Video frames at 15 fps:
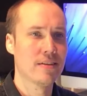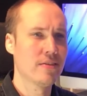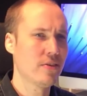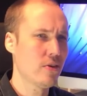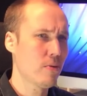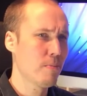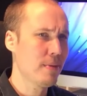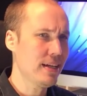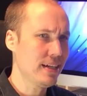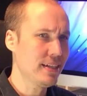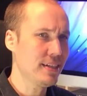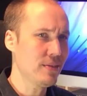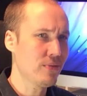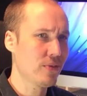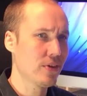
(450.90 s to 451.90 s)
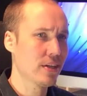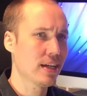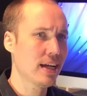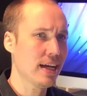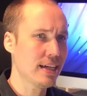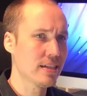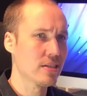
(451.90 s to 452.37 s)
There are many
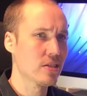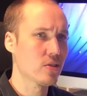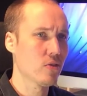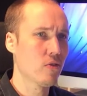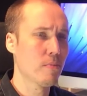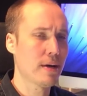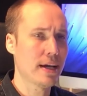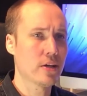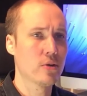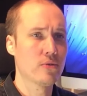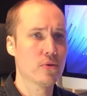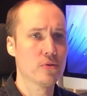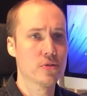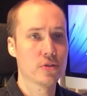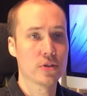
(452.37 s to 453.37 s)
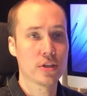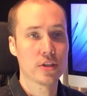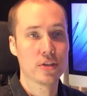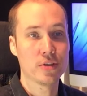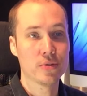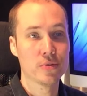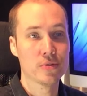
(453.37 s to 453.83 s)
different kinds of microphones you
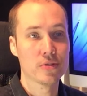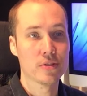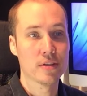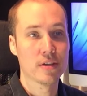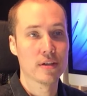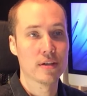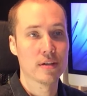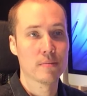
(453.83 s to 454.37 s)
can use,